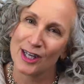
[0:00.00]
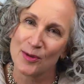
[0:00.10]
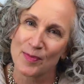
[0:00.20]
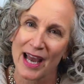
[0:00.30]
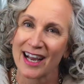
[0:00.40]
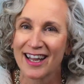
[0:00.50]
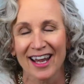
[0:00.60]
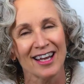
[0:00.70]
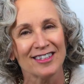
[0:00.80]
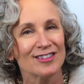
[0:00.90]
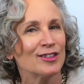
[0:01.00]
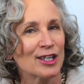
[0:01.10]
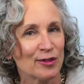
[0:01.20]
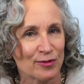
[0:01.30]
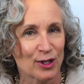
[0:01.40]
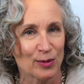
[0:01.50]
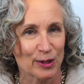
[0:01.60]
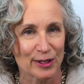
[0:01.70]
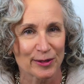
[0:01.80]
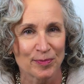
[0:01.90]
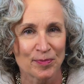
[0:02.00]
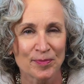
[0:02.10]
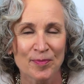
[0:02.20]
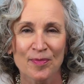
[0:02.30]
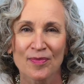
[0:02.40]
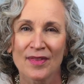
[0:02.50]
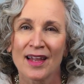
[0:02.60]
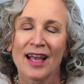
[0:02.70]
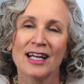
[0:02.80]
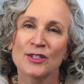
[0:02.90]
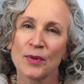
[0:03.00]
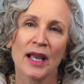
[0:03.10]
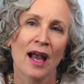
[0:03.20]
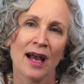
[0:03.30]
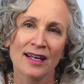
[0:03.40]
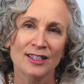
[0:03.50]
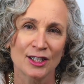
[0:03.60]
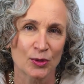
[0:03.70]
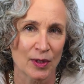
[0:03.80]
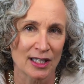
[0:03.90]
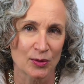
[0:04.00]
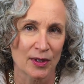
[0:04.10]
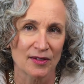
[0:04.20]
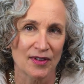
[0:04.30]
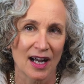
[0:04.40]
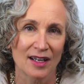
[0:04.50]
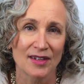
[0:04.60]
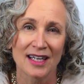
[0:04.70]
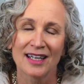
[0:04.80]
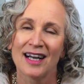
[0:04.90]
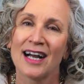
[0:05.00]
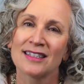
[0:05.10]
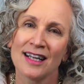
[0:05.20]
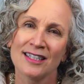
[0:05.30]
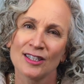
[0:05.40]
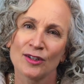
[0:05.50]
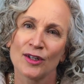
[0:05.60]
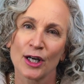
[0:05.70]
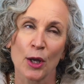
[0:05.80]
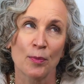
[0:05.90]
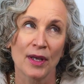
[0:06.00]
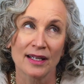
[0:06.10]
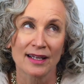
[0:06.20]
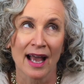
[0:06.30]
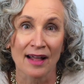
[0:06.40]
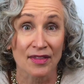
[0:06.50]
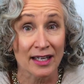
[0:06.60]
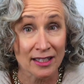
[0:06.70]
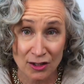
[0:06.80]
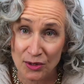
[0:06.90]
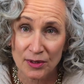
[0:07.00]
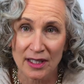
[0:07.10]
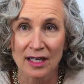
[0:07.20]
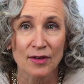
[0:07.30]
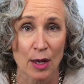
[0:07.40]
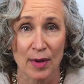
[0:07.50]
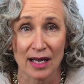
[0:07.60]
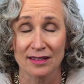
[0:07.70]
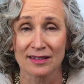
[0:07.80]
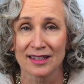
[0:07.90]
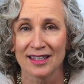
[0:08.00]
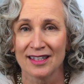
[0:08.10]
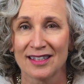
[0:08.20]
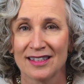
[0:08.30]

looking back and looking forward. As we head into 2025, I'd like to look a bit at the history of MS,